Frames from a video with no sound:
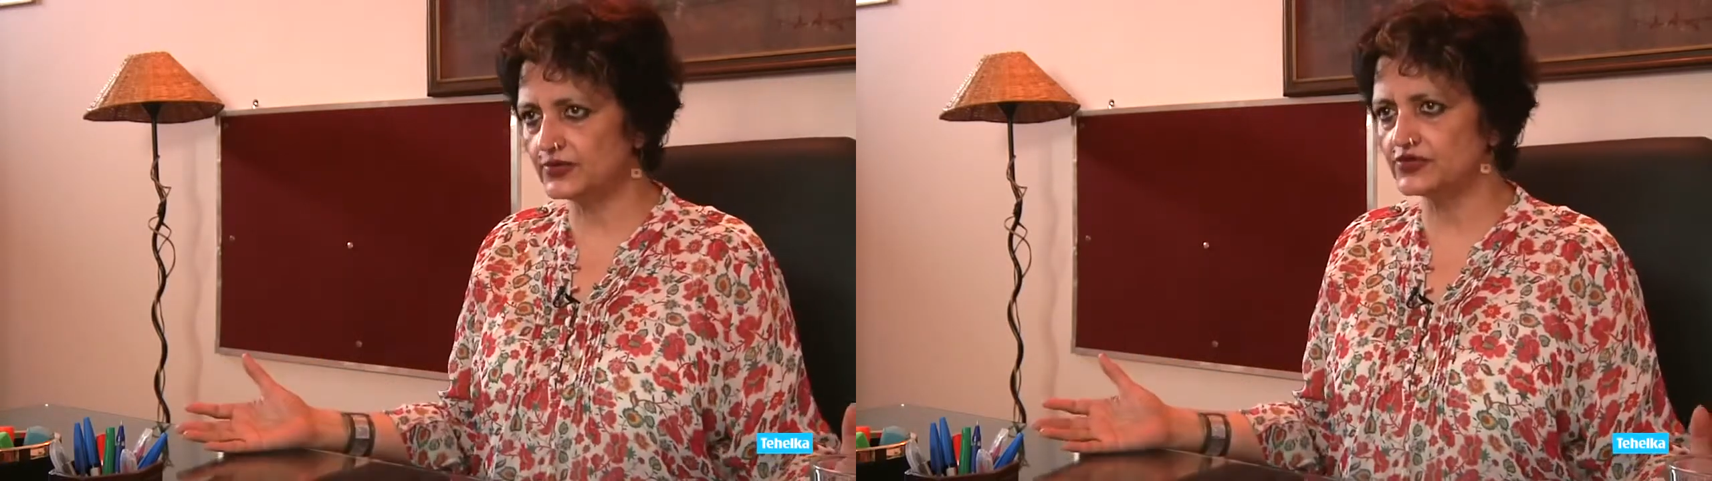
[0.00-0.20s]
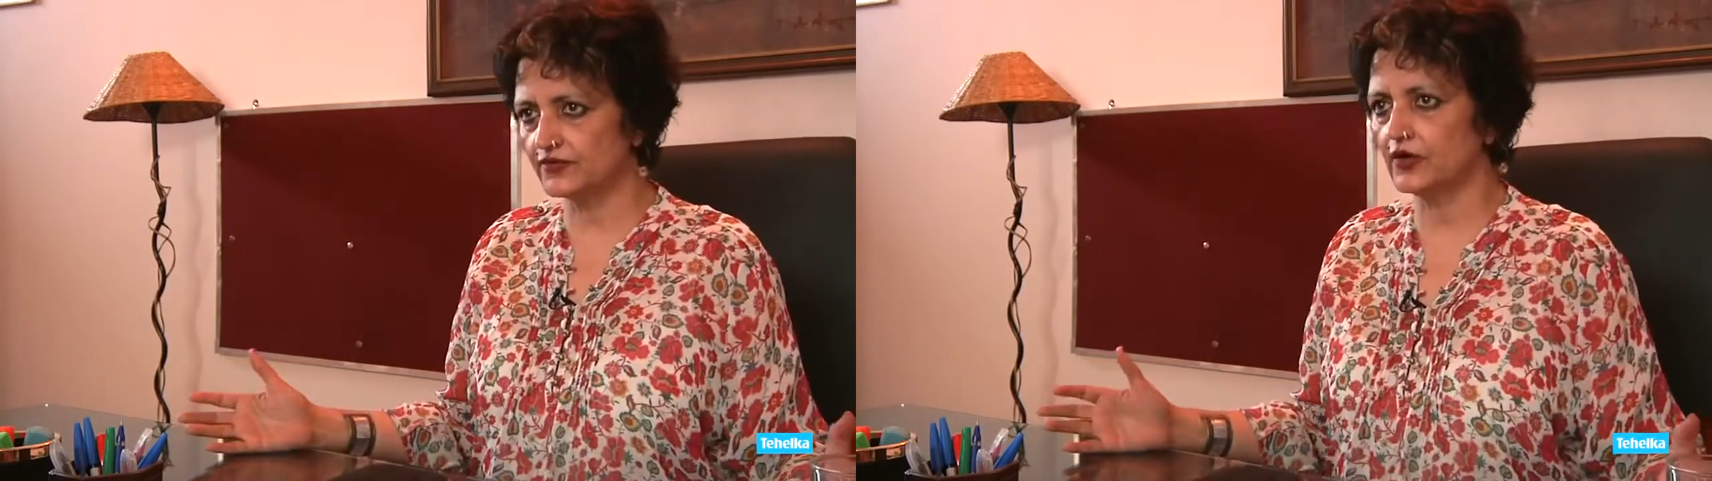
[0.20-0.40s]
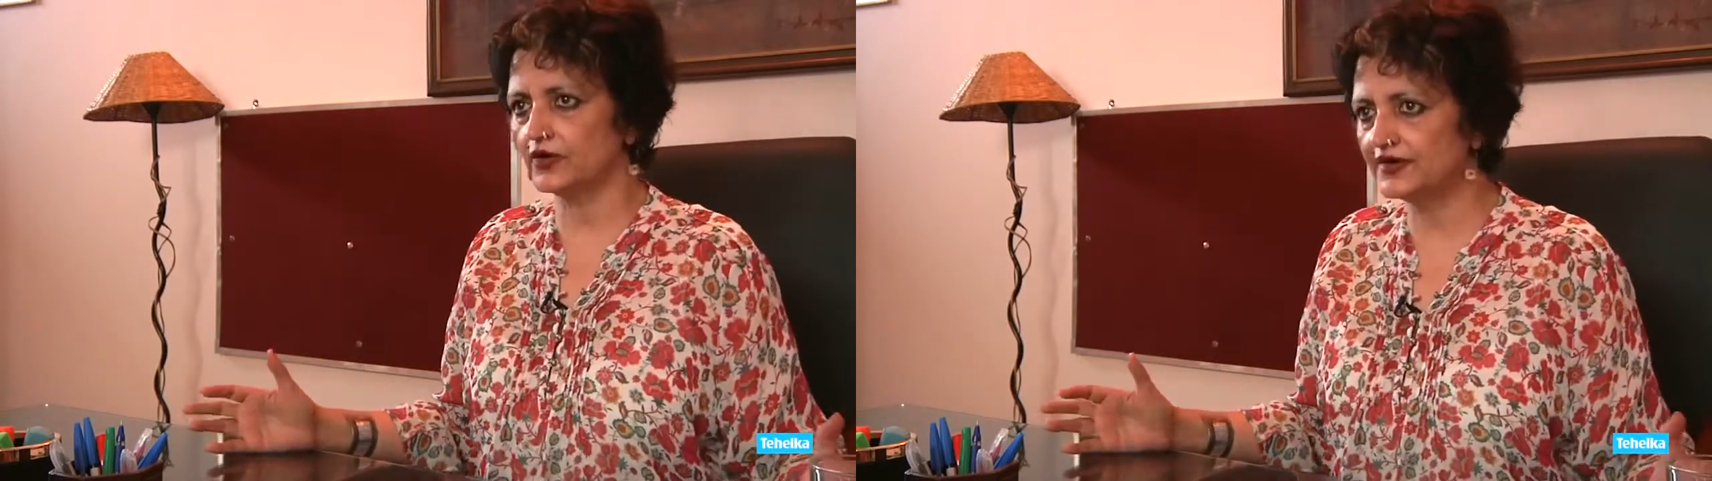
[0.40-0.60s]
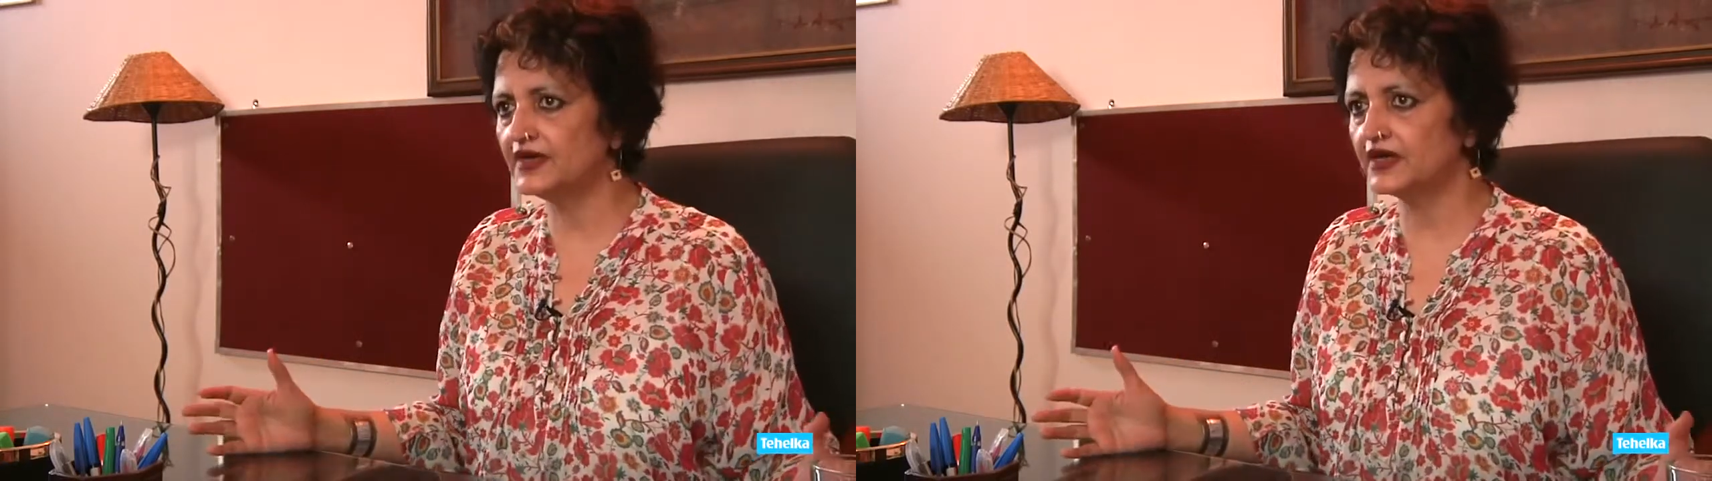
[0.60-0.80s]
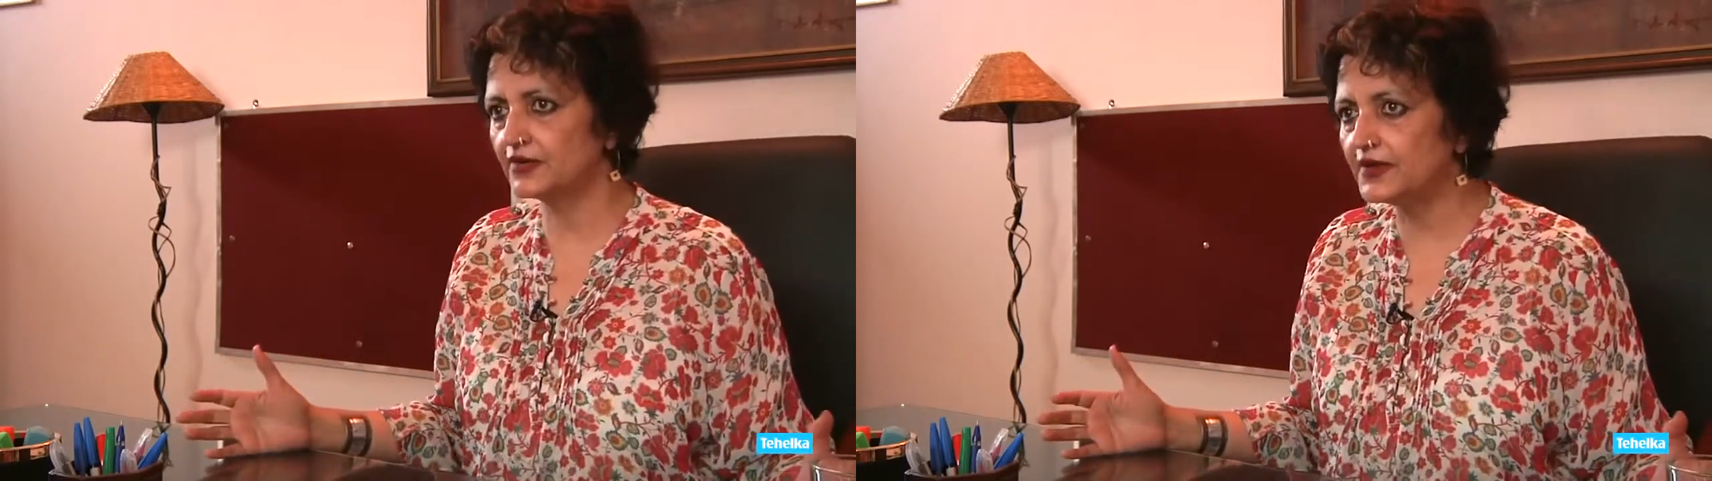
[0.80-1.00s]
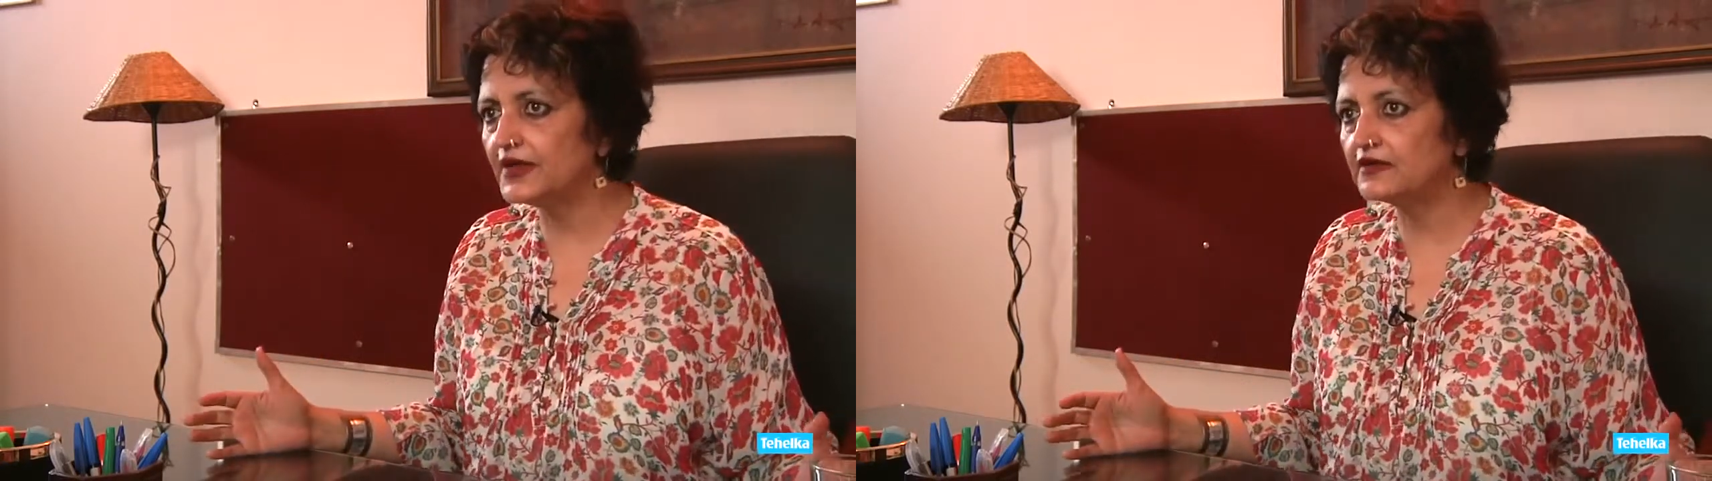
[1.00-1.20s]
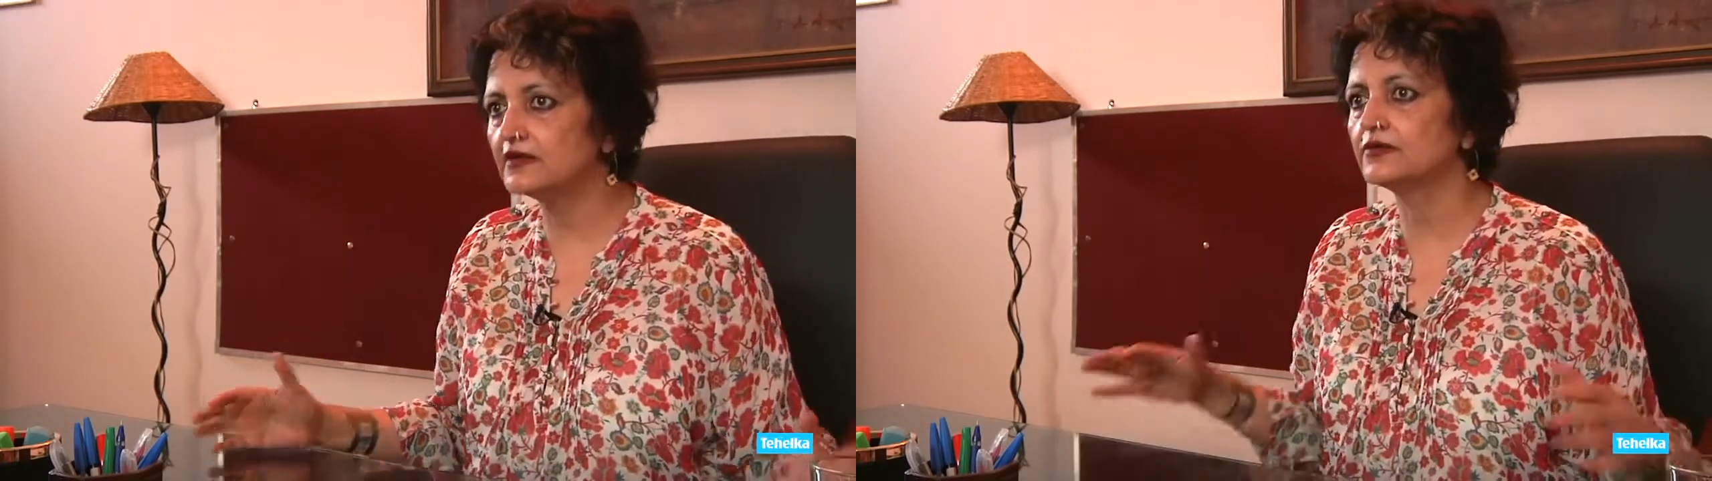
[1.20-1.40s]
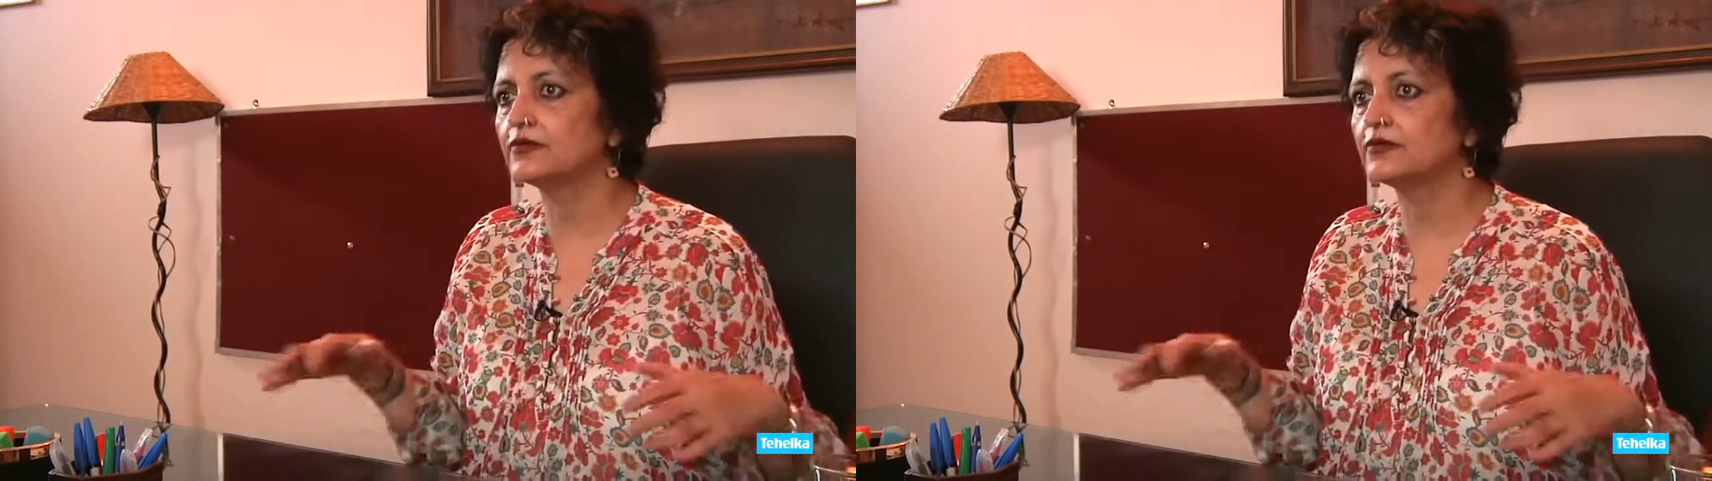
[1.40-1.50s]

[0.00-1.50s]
which you've already created